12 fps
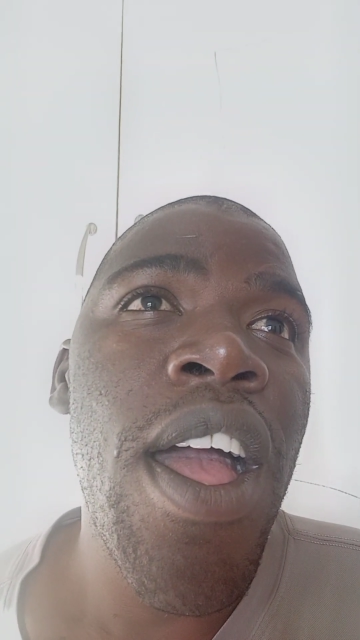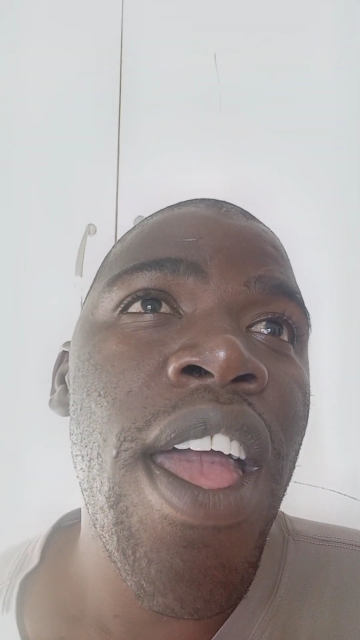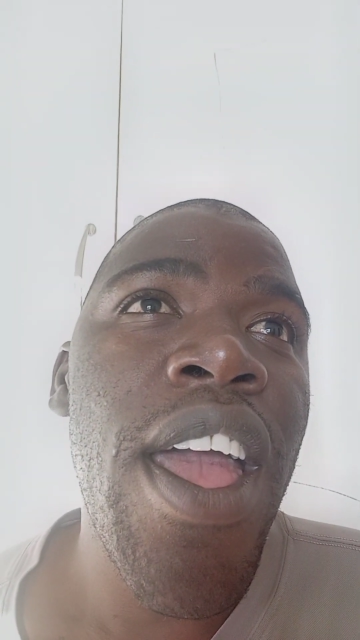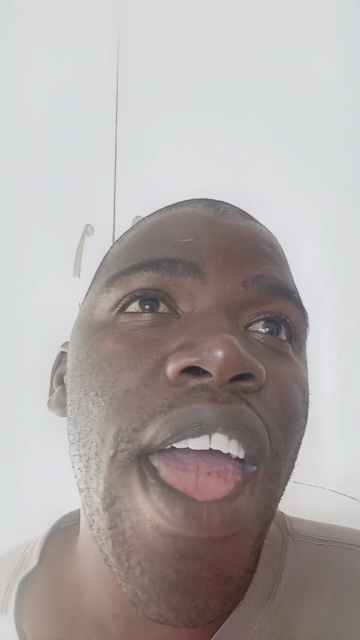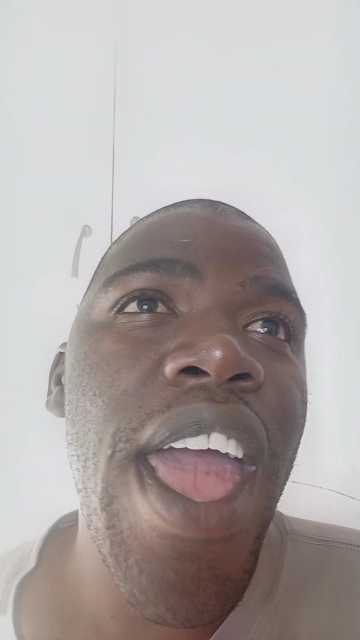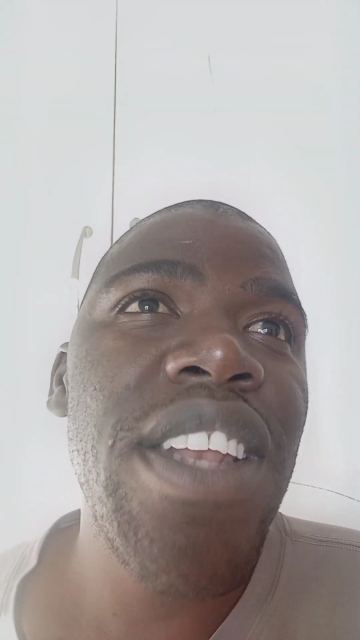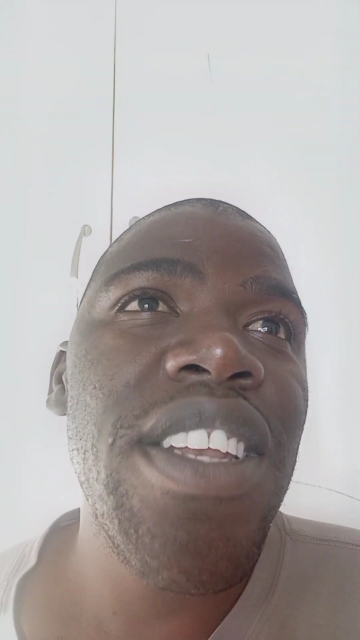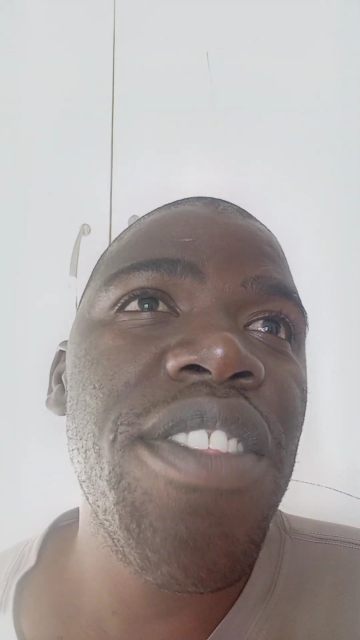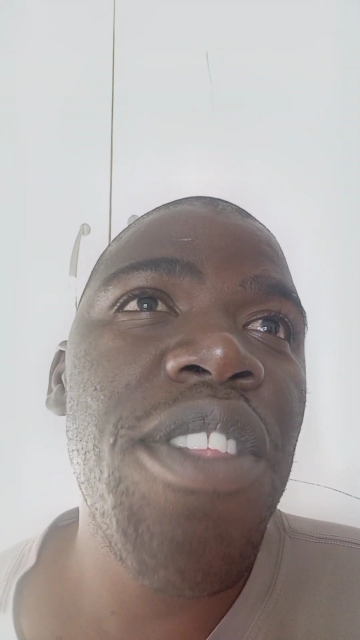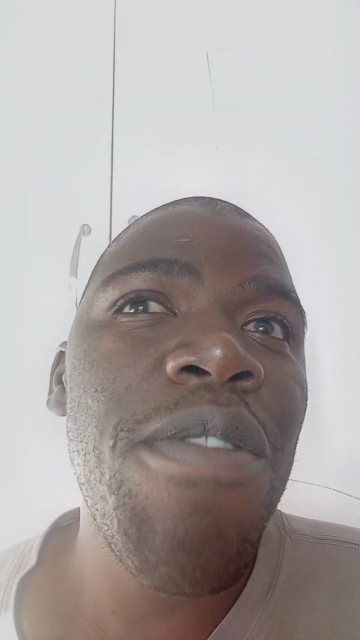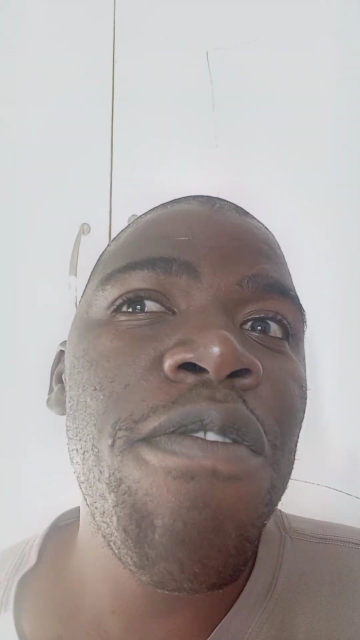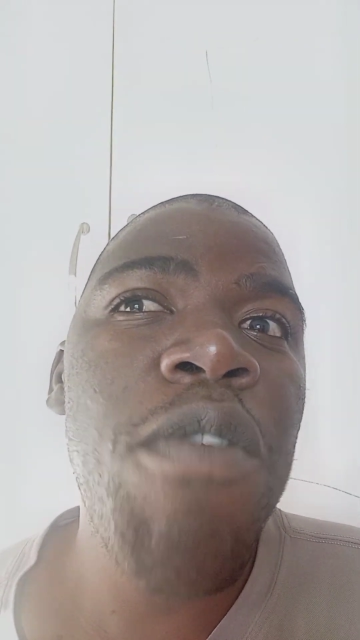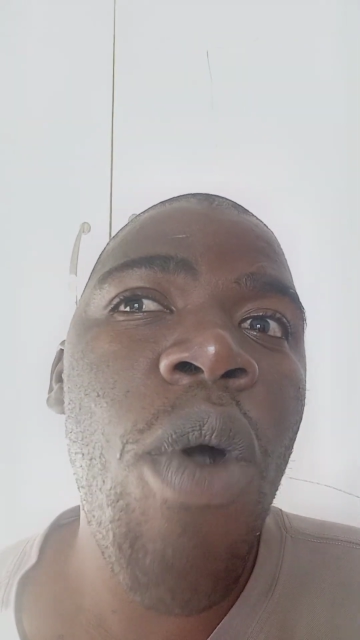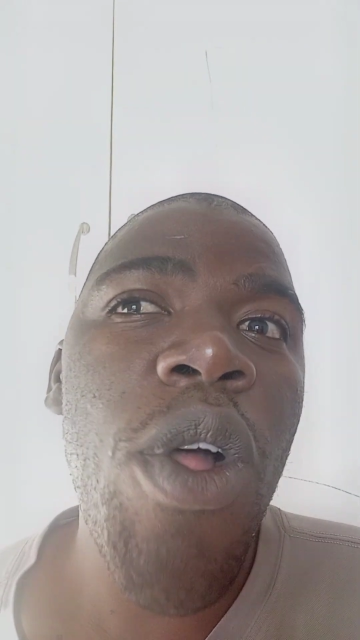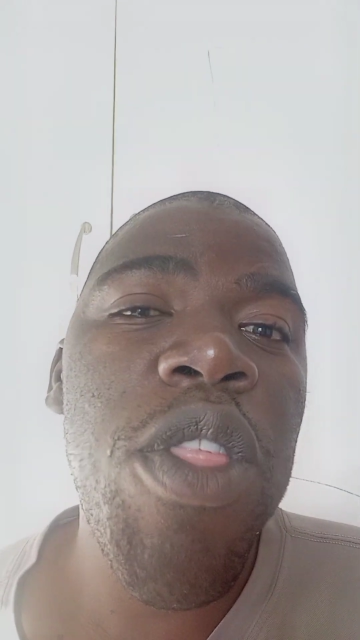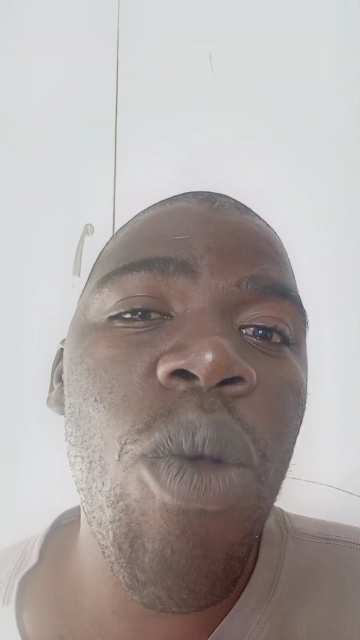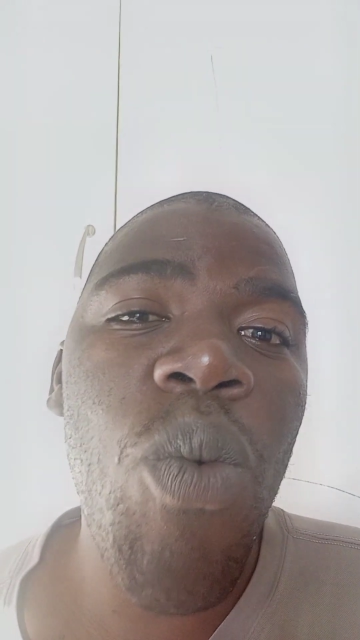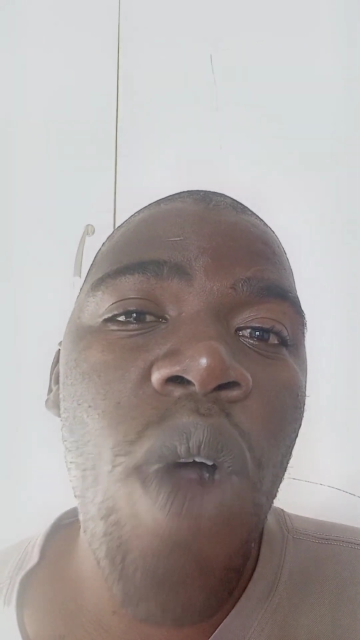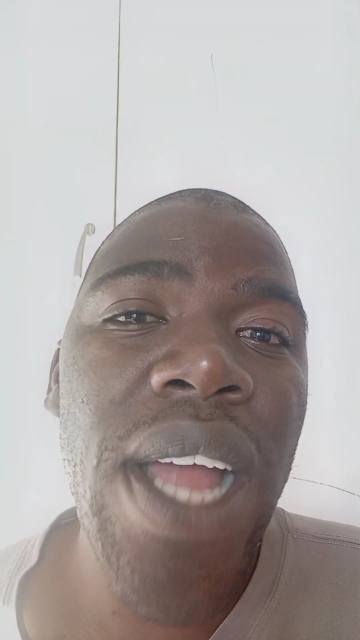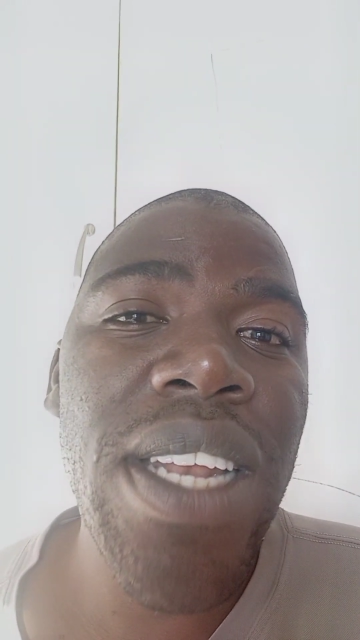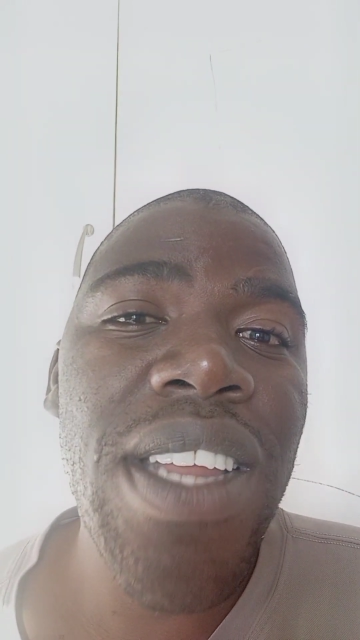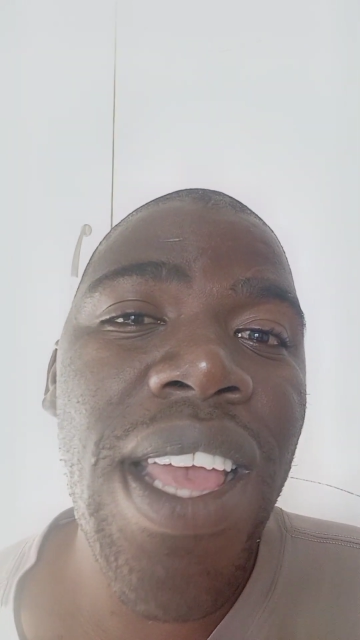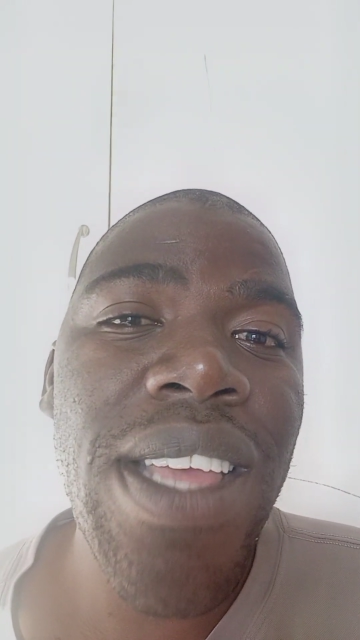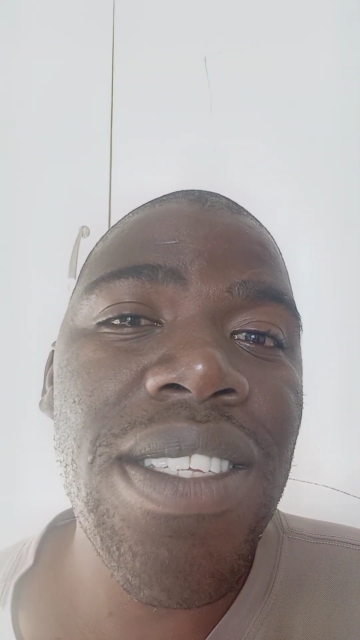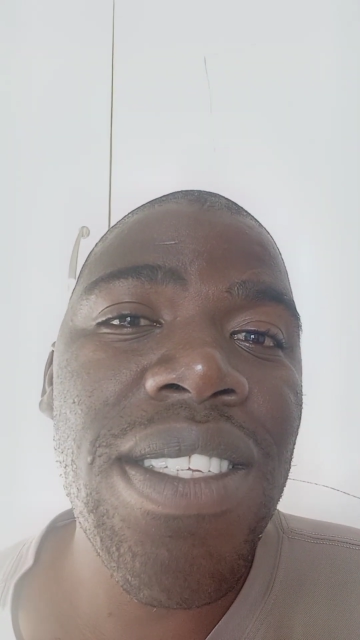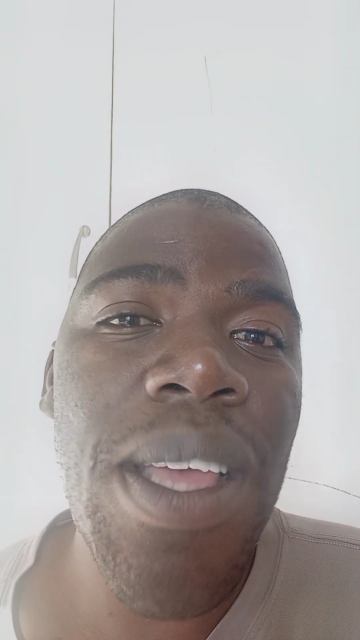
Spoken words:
And the fourth one is